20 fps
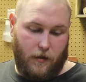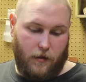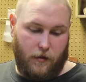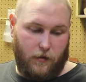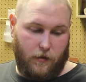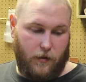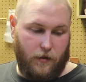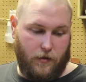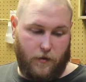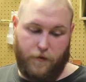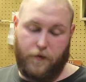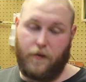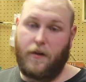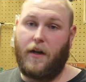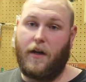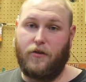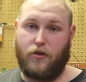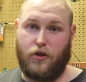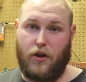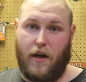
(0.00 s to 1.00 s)
These are
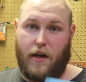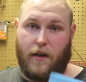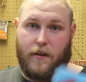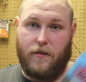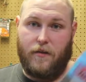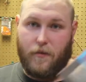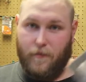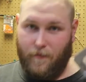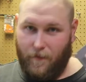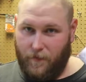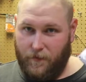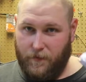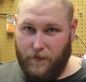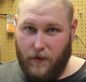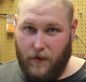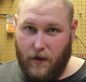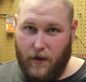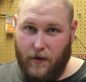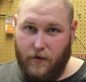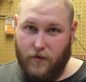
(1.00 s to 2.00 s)
finesse shads.
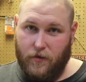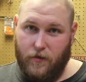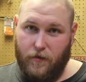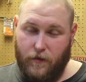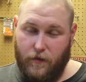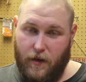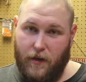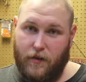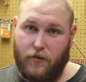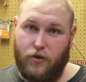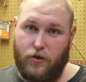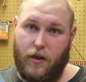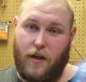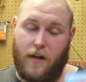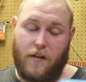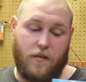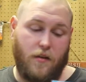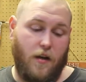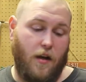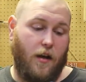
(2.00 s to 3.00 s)
Yes, finesse
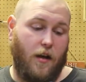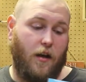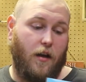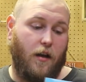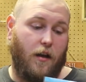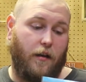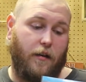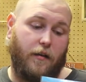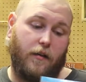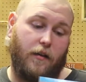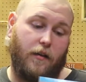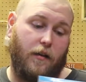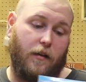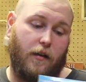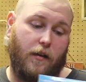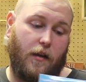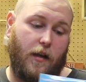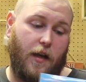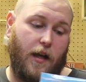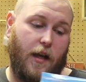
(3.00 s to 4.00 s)
shads.
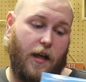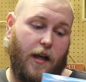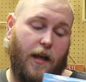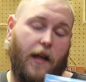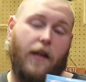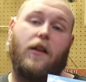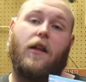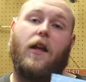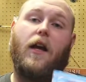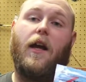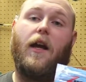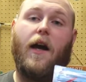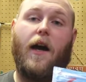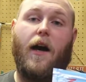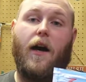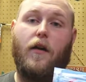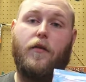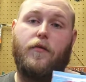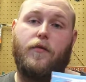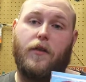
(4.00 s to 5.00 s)
And they
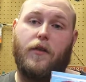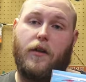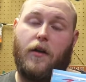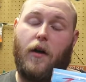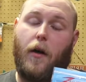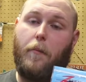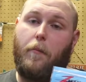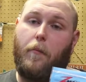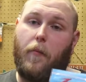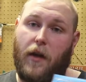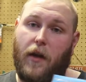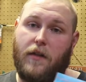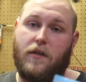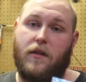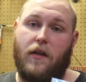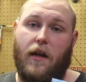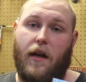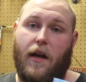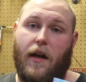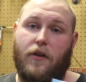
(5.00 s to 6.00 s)
have an
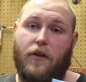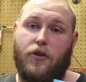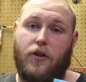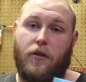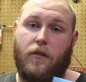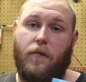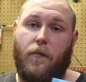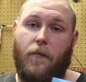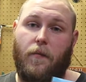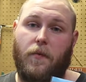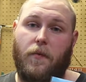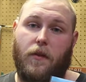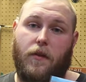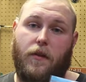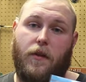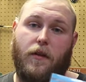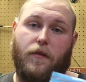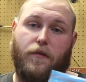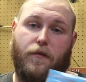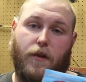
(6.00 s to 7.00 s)
amazing action.
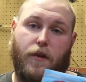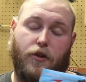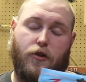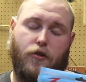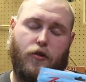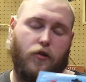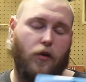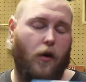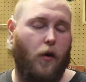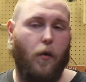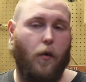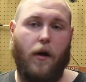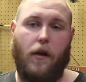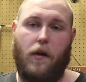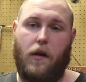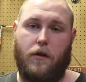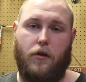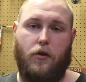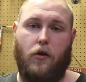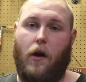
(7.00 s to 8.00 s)
They fish so
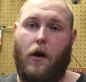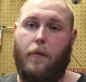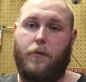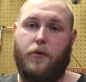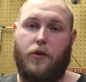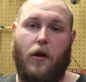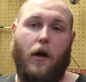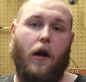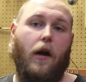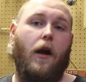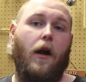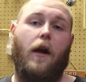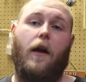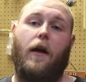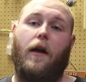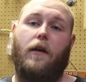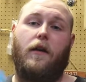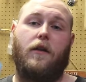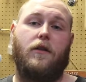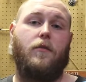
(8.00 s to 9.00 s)
well on a drop shot.
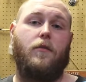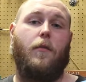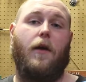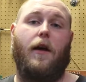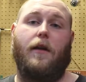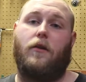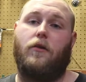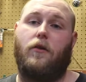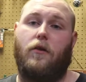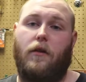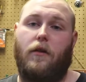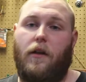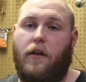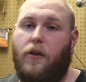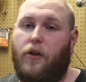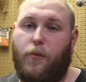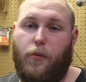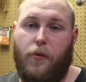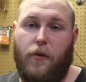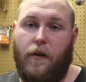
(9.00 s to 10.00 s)
It doesn't matter the
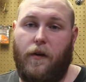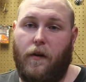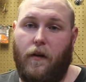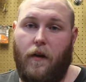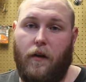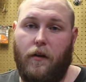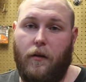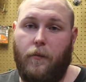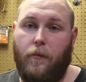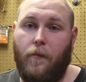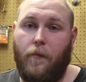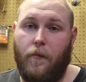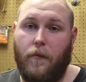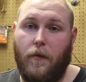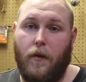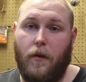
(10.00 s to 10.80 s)
lead you're putting on them,